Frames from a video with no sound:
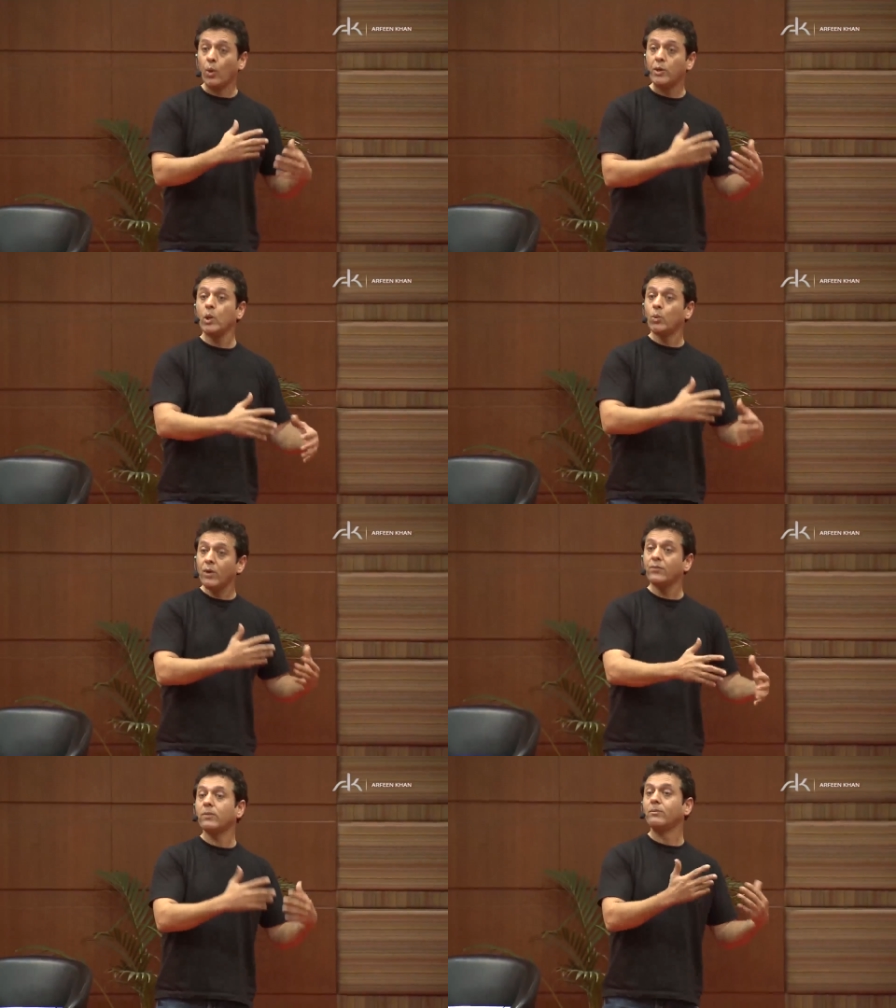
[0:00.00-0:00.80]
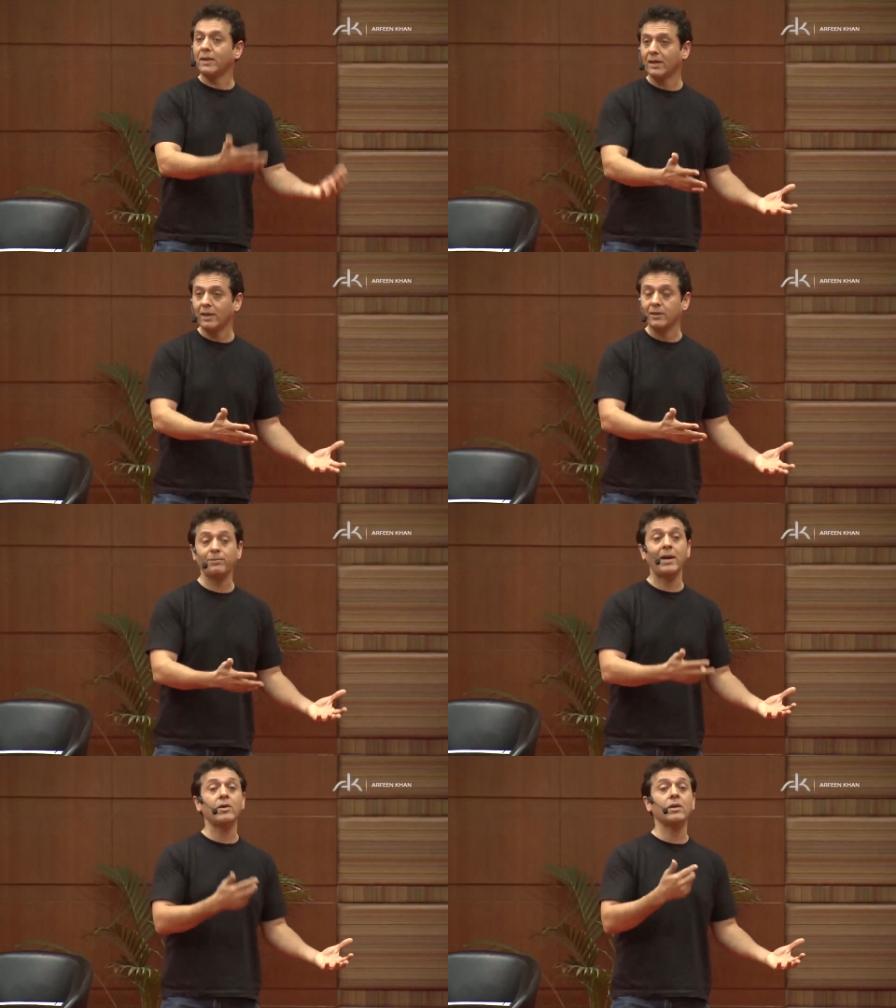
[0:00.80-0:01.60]
do you want from me? And the
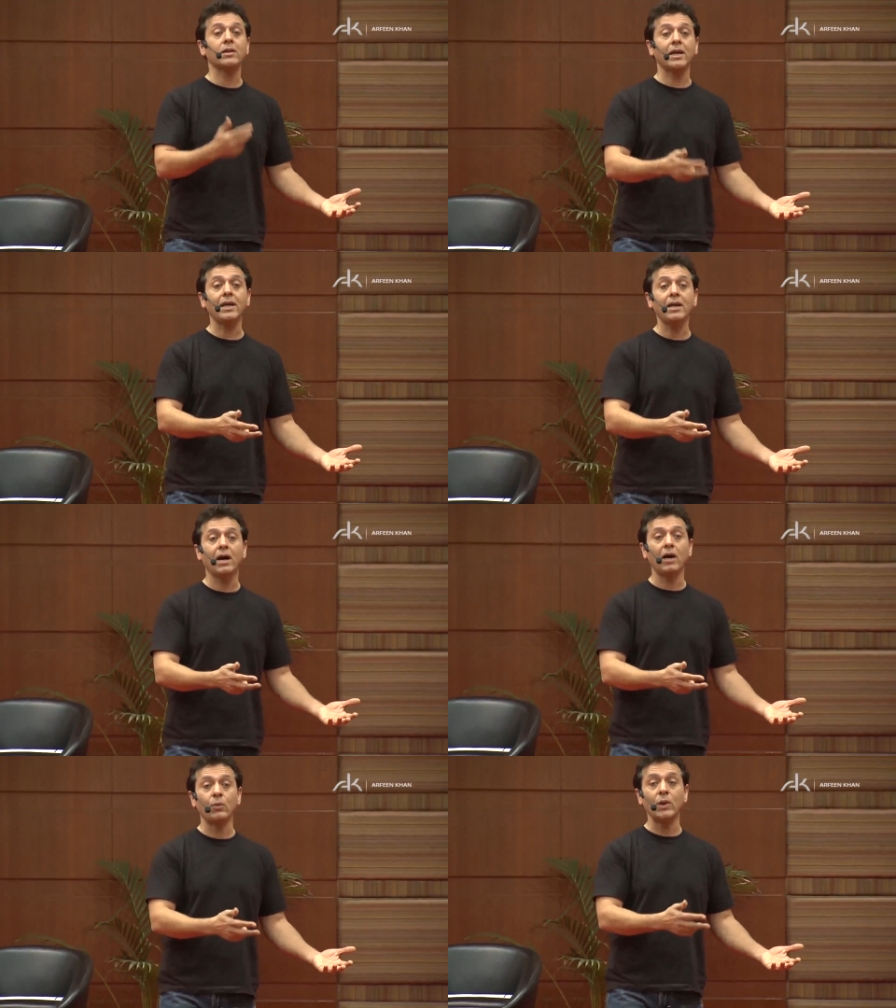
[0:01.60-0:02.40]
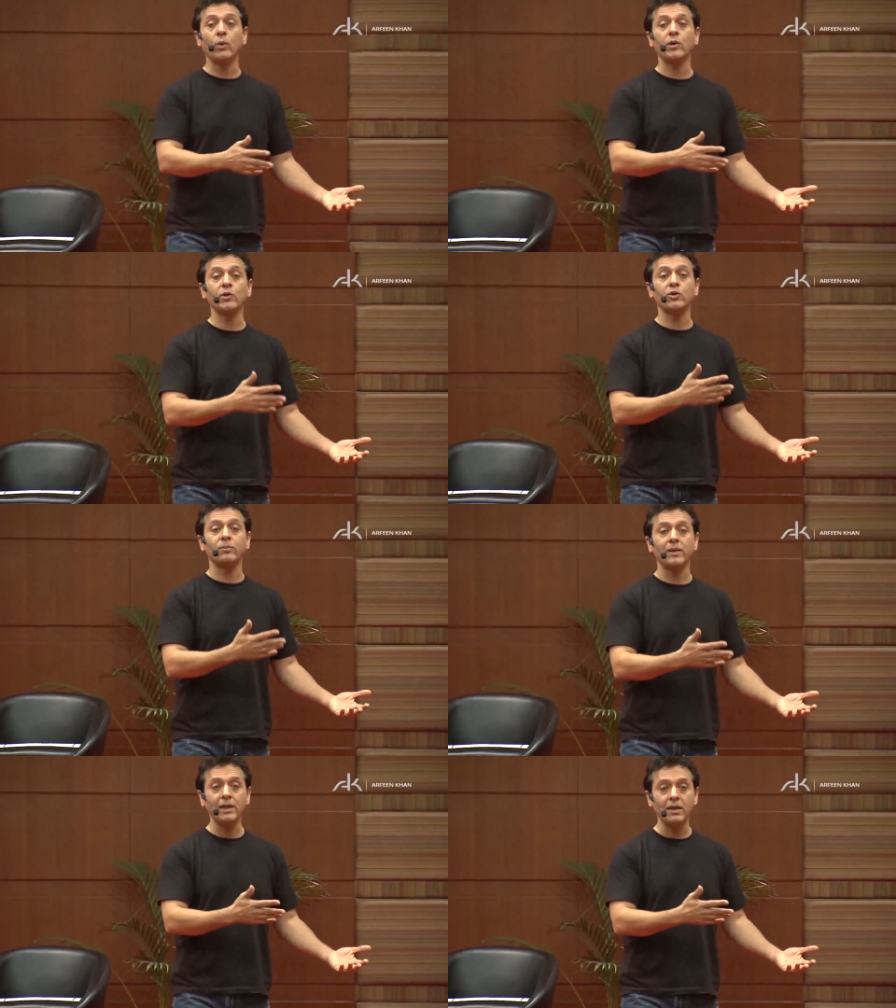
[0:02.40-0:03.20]
parents say, we want you to
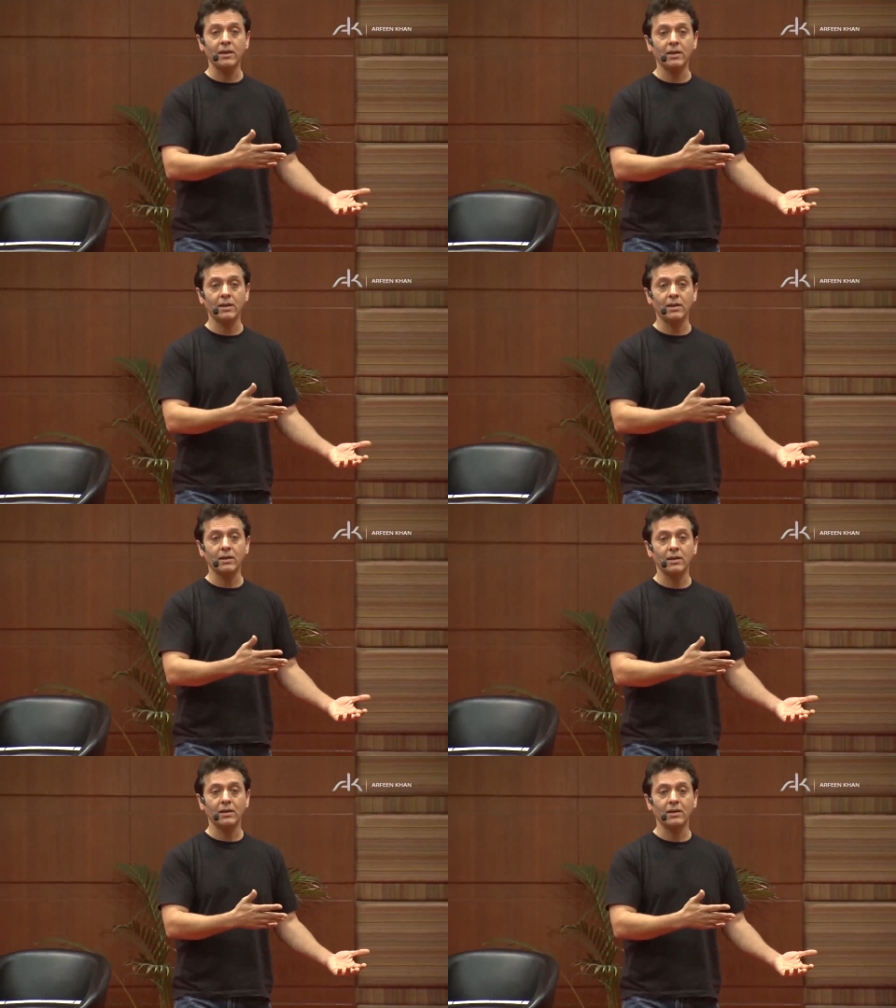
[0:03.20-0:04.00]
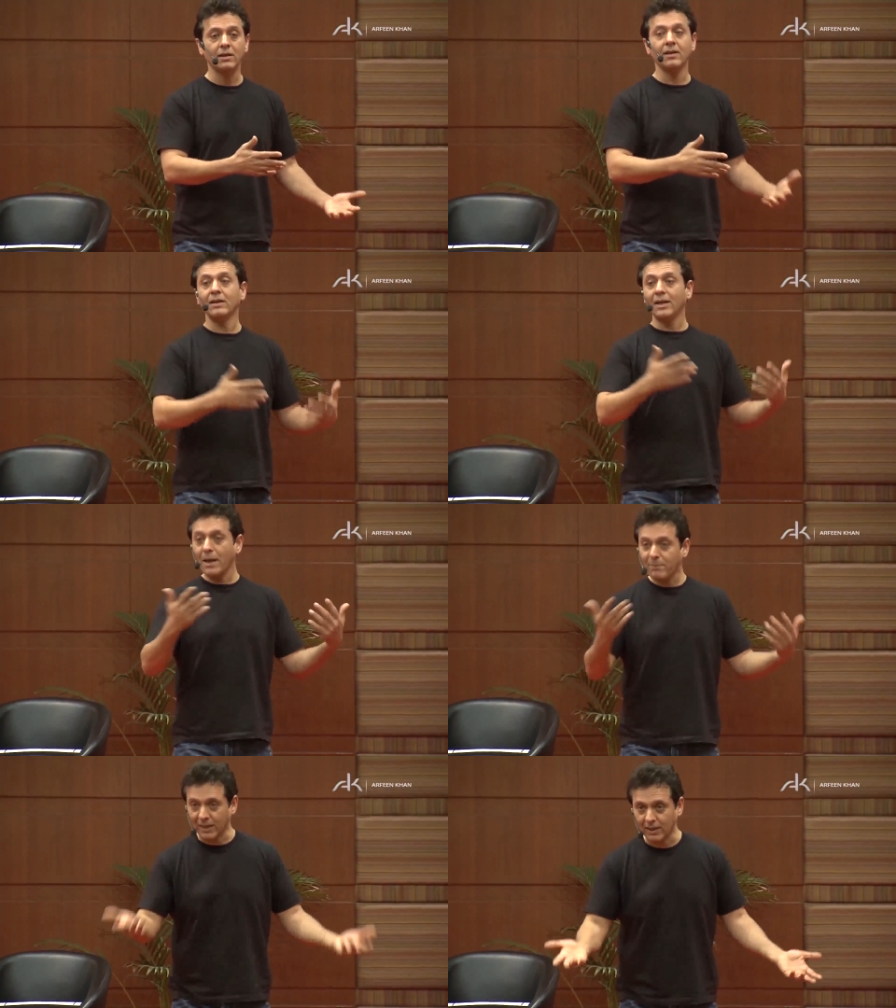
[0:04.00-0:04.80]
be
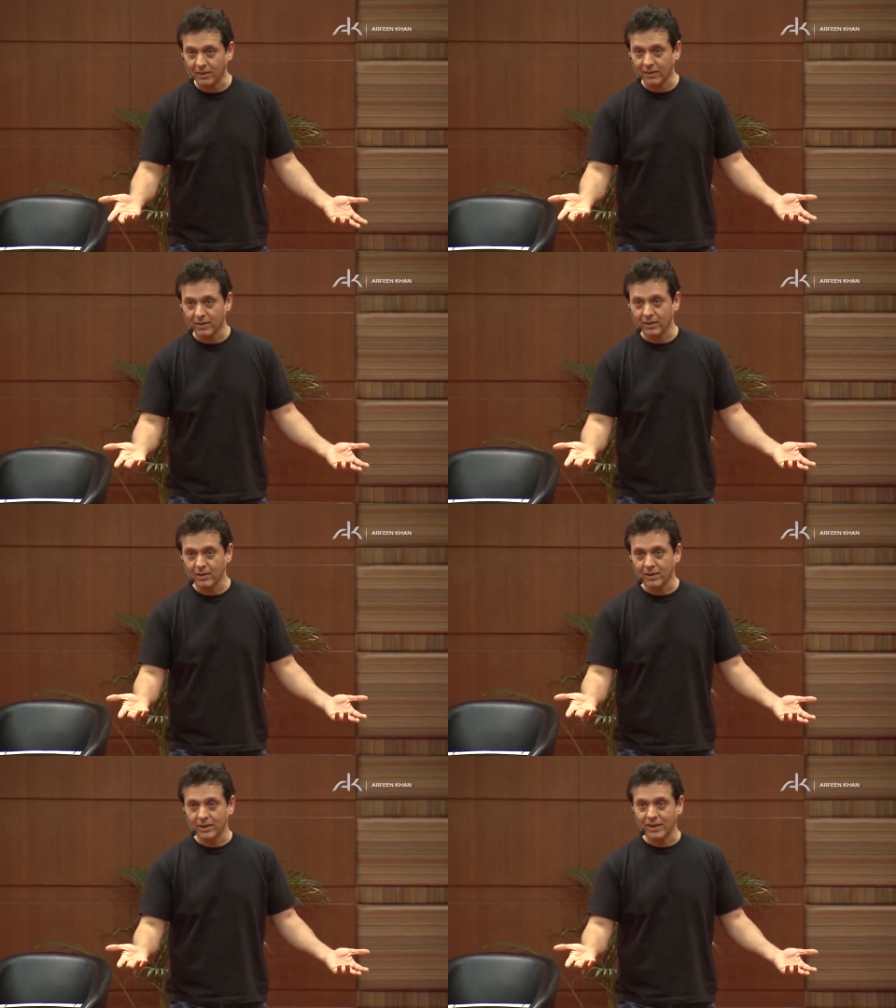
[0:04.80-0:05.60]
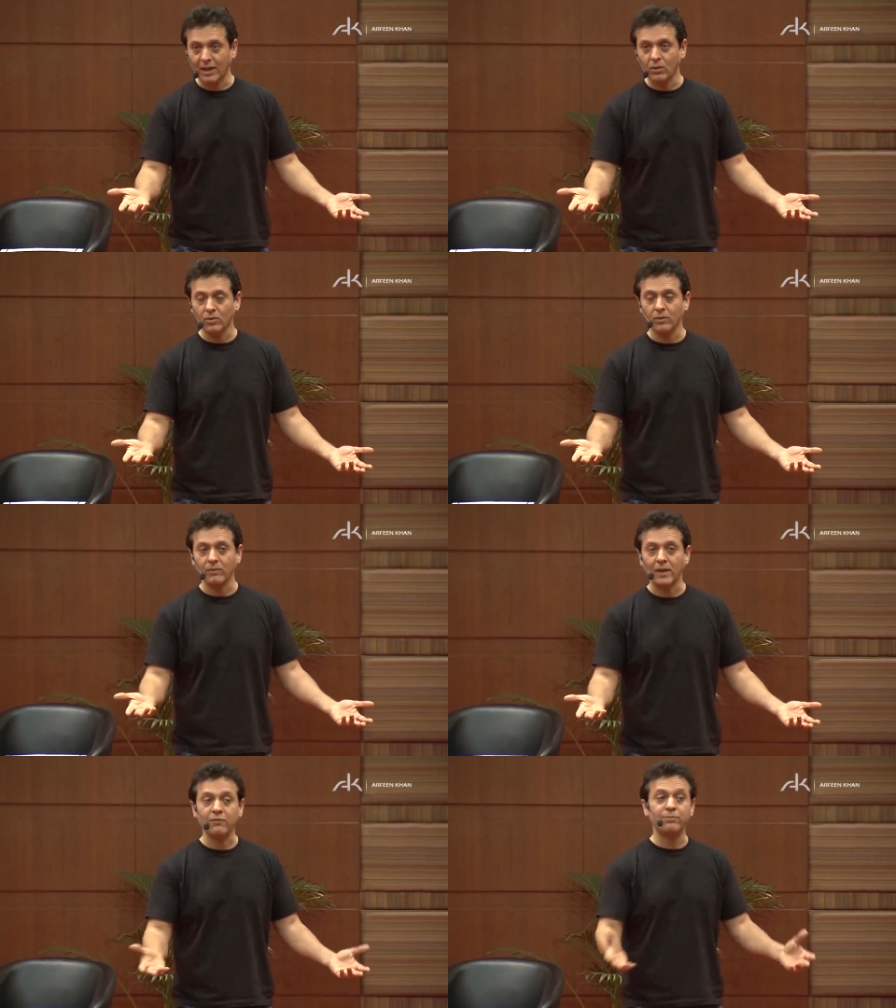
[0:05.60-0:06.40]
happy. Now,
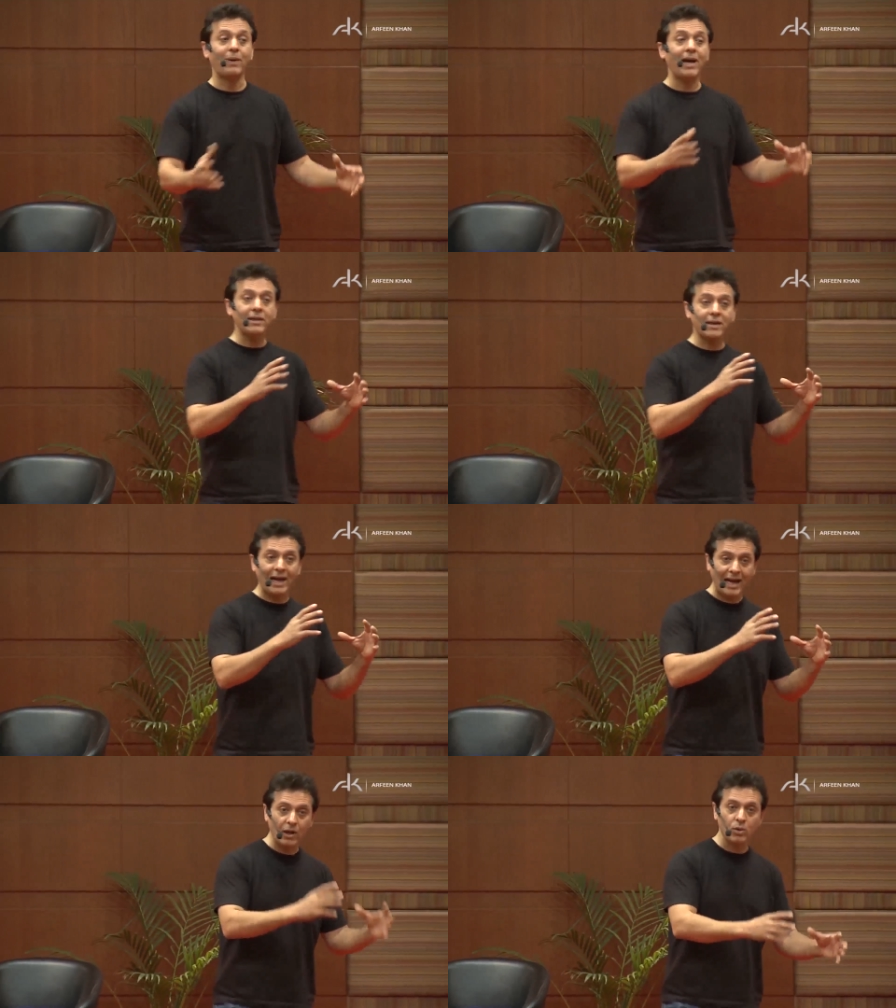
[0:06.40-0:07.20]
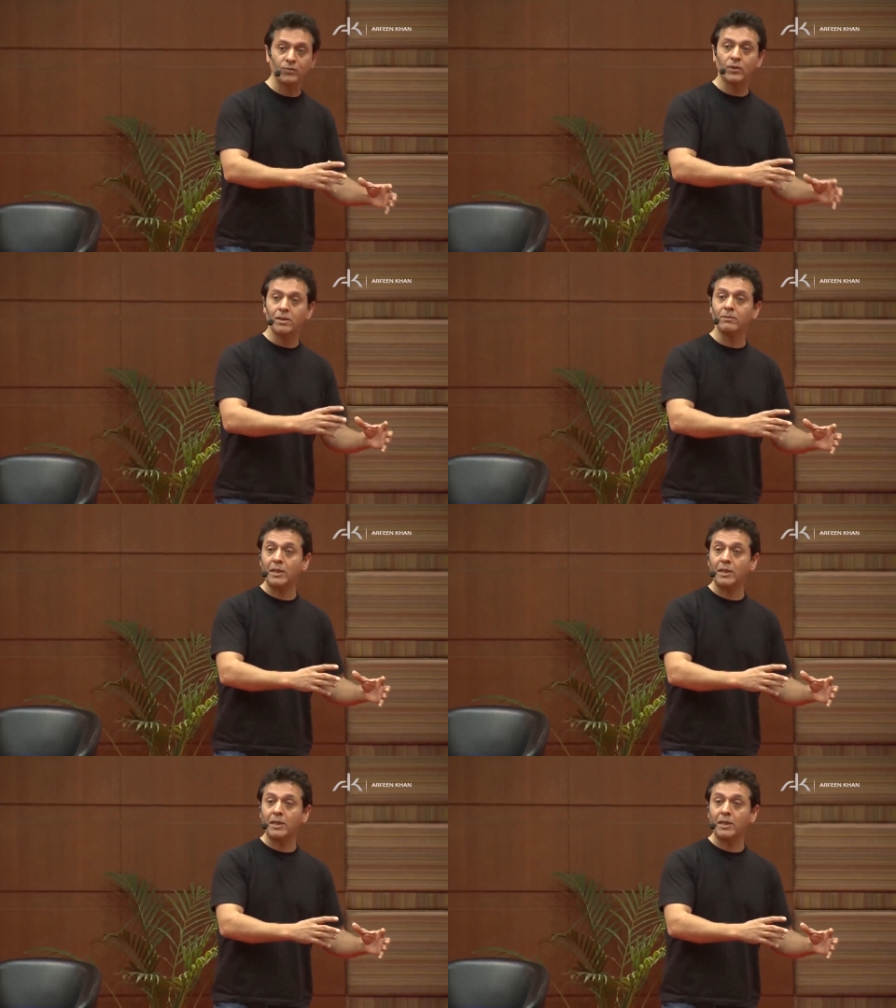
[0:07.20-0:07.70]
if buying a house for them is